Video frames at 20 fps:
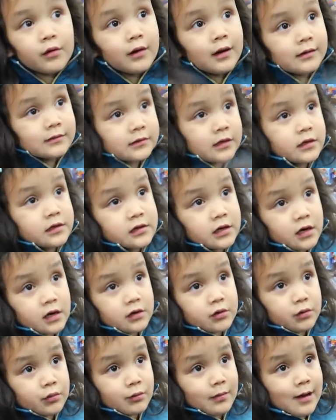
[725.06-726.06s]

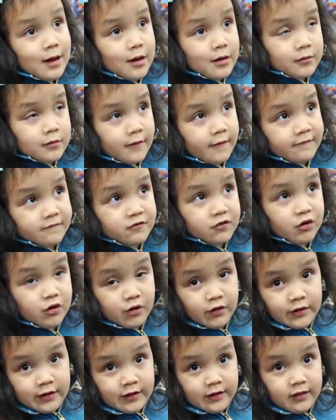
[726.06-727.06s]
Another world of
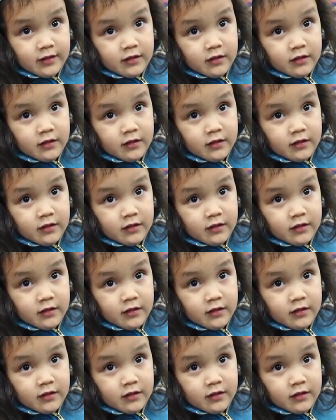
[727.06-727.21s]
toys.